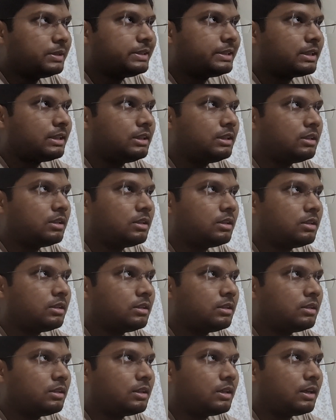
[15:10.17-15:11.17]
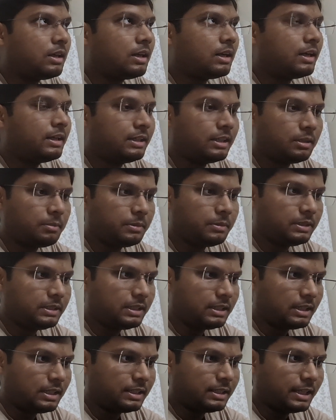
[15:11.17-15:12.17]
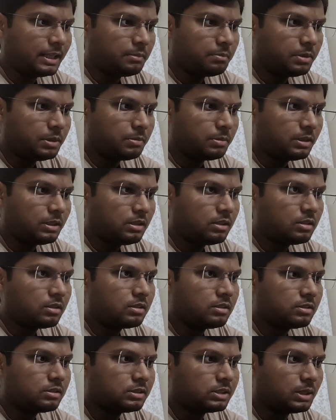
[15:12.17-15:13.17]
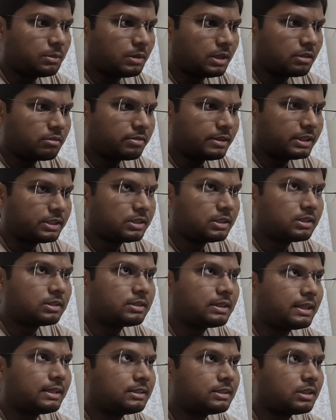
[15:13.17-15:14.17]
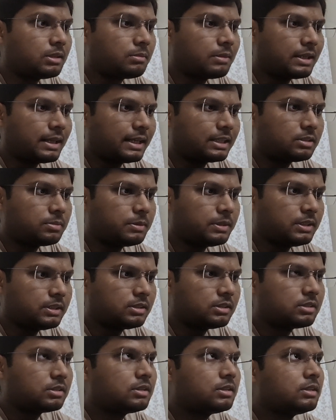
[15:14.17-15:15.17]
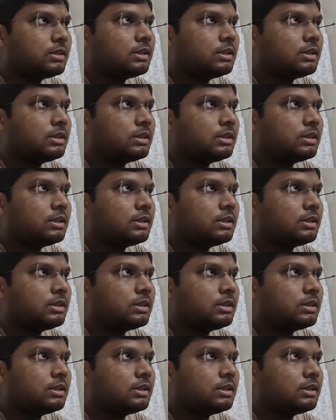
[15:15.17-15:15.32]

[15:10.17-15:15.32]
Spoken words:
Basically, under me there are 10 people. Some are freshers and some are experienced.